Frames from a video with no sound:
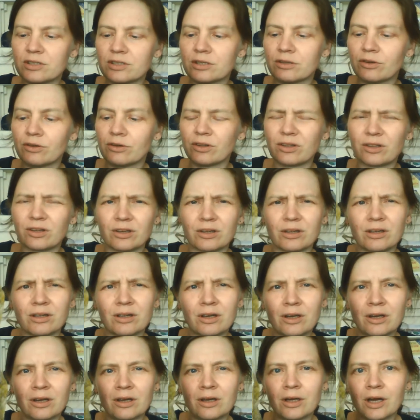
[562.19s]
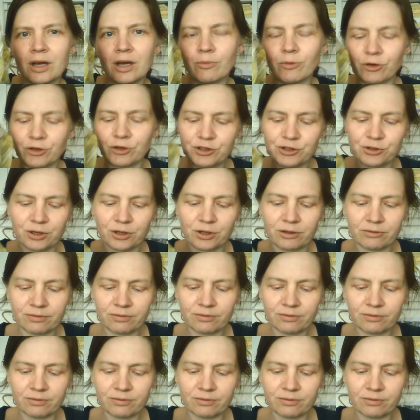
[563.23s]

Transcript: Not that I'm not sure if